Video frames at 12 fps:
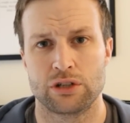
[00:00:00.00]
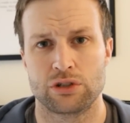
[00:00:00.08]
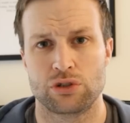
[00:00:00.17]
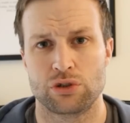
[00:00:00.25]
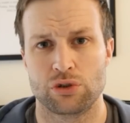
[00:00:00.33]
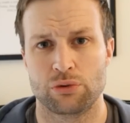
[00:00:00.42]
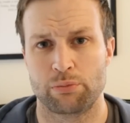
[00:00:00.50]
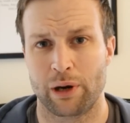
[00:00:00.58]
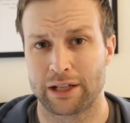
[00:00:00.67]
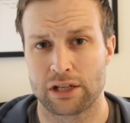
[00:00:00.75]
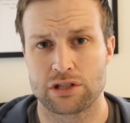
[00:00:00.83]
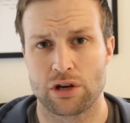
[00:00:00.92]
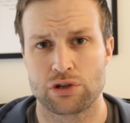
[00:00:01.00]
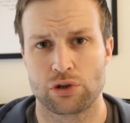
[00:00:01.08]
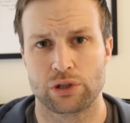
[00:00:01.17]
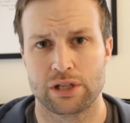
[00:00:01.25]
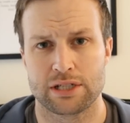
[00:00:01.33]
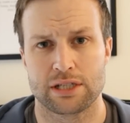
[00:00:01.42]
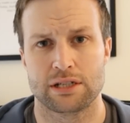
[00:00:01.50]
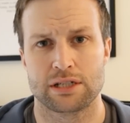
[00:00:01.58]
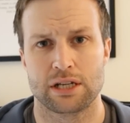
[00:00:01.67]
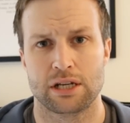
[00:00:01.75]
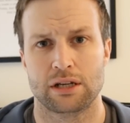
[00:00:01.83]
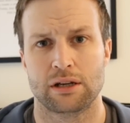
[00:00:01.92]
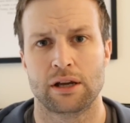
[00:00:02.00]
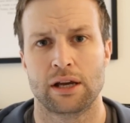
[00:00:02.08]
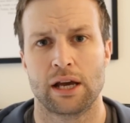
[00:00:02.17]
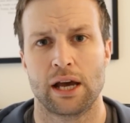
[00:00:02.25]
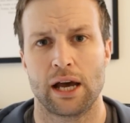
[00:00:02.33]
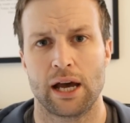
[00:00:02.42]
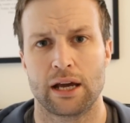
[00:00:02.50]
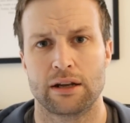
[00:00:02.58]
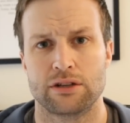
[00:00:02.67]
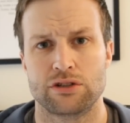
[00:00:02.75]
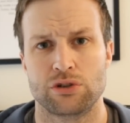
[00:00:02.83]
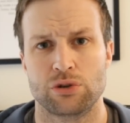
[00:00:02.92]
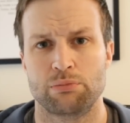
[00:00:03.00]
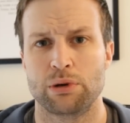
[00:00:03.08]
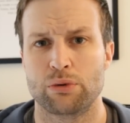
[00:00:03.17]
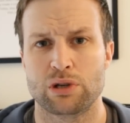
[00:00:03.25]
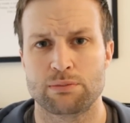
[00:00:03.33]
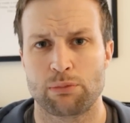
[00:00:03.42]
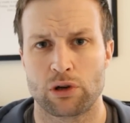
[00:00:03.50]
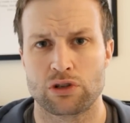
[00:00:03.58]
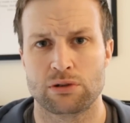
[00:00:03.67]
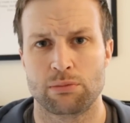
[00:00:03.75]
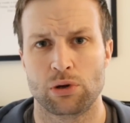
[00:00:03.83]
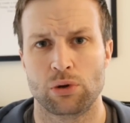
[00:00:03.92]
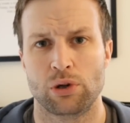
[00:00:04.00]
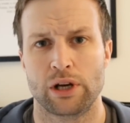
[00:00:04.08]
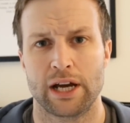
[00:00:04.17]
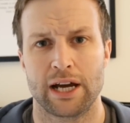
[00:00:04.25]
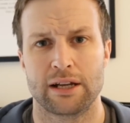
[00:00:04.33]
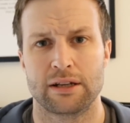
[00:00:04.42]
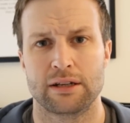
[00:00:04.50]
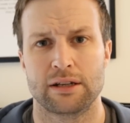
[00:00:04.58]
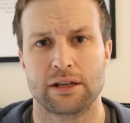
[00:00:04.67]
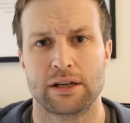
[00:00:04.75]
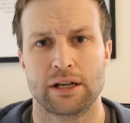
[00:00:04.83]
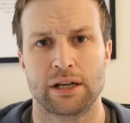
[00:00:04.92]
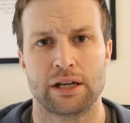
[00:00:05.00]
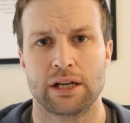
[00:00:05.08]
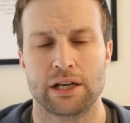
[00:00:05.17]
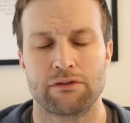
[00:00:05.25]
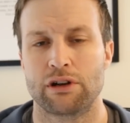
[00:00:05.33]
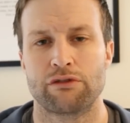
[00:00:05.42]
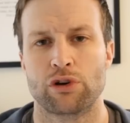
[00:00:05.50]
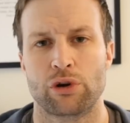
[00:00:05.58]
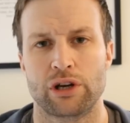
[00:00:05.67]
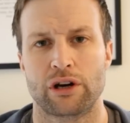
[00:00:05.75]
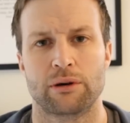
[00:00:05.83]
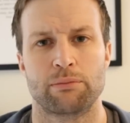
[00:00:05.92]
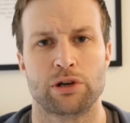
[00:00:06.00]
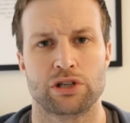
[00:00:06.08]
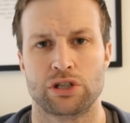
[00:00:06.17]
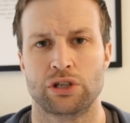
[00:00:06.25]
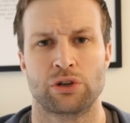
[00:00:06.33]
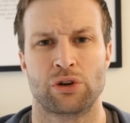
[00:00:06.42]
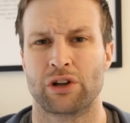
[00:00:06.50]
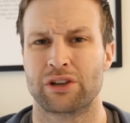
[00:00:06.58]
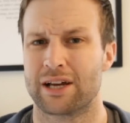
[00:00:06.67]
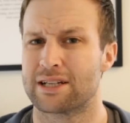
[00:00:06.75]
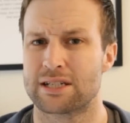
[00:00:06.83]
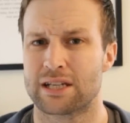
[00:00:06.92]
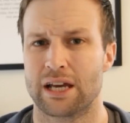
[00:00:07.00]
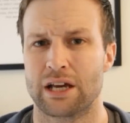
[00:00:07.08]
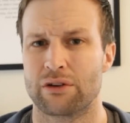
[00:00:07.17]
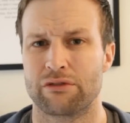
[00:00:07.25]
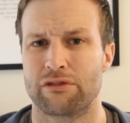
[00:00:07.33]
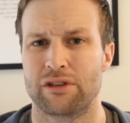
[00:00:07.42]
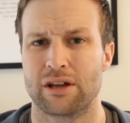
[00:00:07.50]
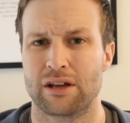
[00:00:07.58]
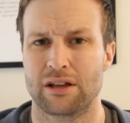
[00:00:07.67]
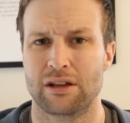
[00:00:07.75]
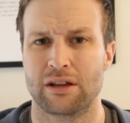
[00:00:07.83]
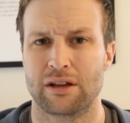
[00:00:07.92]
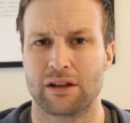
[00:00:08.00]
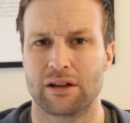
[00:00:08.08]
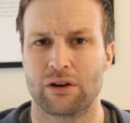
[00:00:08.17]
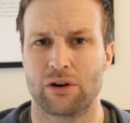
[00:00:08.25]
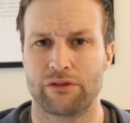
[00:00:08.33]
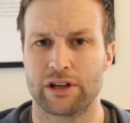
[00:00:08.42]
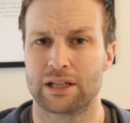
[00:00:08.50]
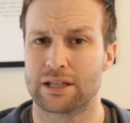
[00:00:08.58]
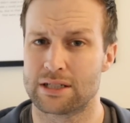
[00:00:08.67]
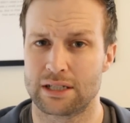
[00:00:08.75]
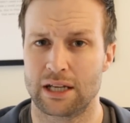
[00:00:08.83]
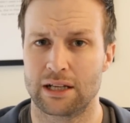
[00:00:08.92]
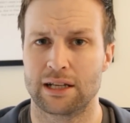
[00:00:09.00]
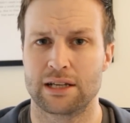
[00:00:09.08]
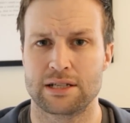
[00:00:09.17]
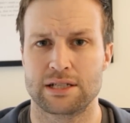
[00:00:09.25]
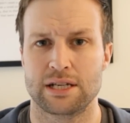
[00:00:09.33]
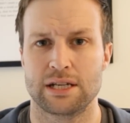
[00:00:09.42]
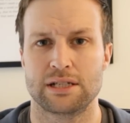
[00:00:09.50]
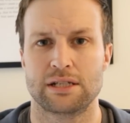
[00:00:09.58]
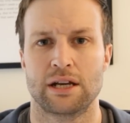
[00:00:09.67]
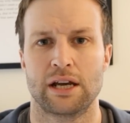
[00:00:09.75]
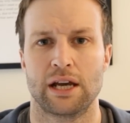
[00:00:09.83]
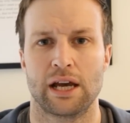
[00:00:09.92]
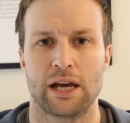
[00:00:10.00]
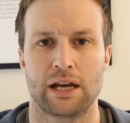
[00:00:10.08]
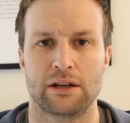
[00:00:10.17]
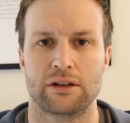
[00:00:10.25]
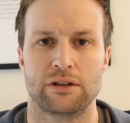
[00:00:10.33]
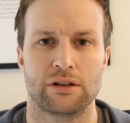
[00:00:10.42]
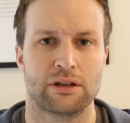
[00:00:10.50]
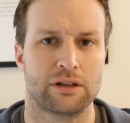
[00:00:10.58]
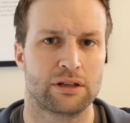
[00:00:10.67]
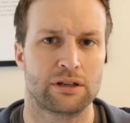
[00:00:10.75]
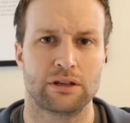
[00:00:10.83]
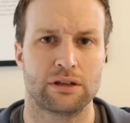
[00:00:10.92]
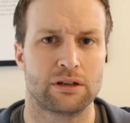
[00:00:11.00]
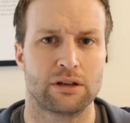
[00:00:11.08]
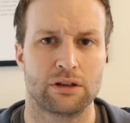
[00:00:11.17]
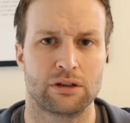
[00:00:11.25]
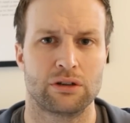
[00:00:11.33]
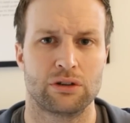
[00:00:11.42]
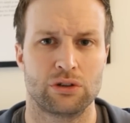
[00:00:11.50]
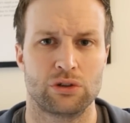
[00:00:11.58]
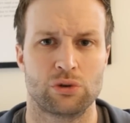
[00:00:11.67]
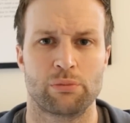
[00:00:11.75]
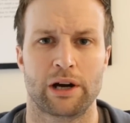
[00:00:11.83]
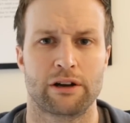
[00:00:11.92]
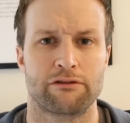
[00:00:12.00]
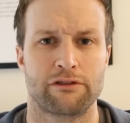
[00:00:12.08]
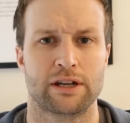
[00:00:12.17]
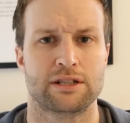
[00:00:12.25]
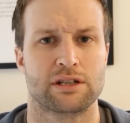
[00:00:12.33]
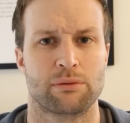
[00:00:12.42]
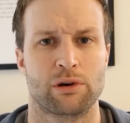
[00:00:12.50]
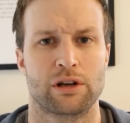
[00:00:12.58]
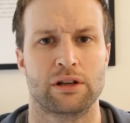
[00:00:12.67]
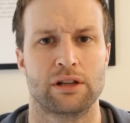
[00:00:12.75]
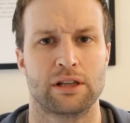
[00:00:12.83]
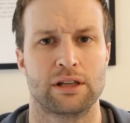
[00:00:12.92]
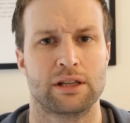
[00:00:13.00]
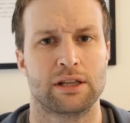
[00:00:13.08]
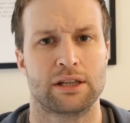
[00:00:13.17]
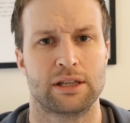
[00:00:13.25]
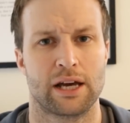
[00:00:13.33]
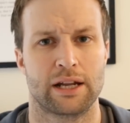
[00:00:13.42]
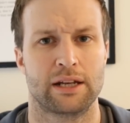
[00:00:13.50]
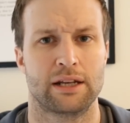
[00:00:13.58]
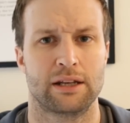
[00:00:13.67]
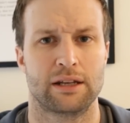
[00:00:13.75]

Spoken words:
to practice social distancing and to be responsible. And even if you're a younger person, you're not that scared of it. It's a deadly disease, and you might infect someone that